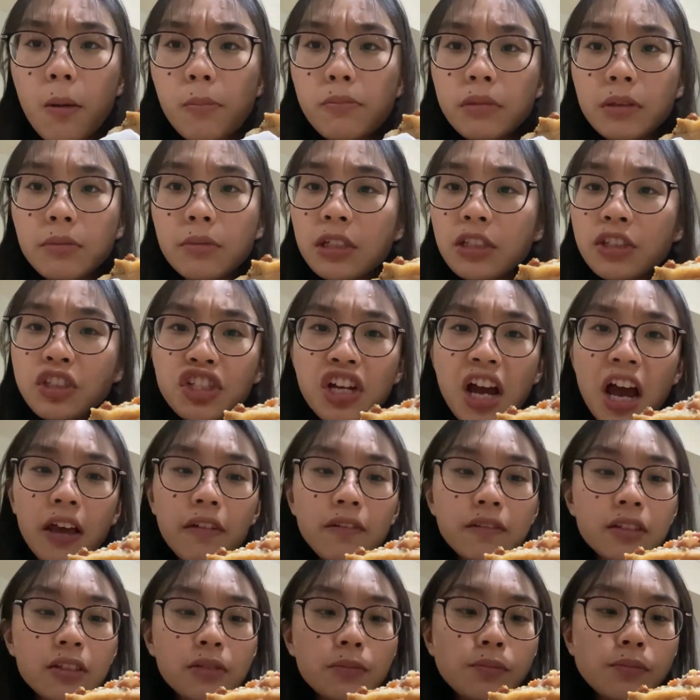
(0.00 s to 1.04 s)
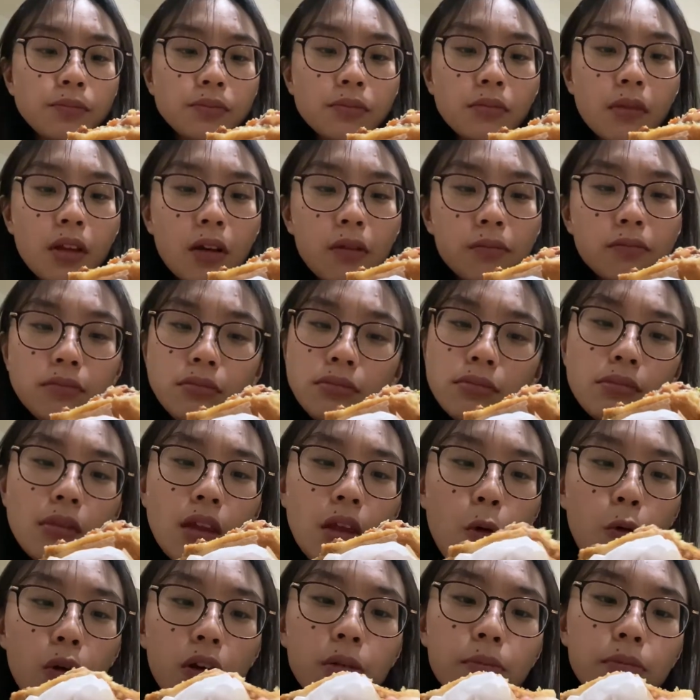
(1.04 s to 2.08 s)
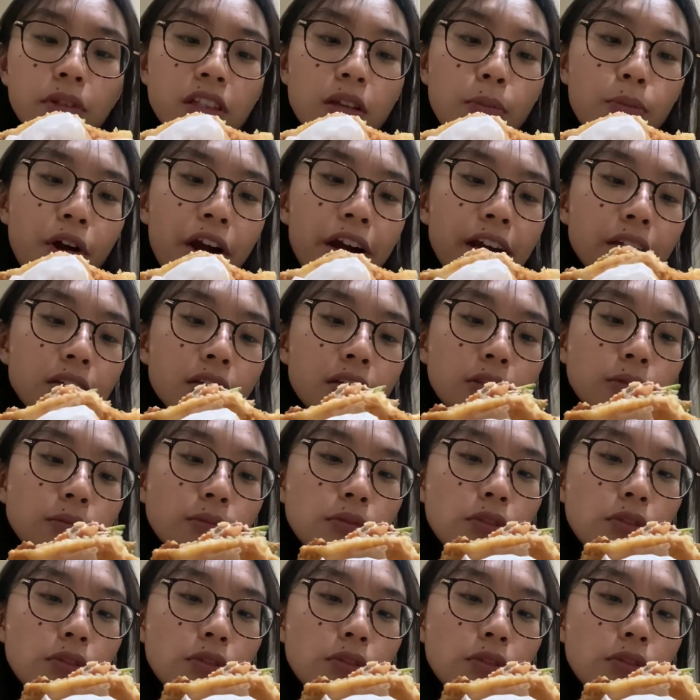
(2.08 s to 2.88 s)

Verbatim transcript: We need chives. Wouldn't be surprised.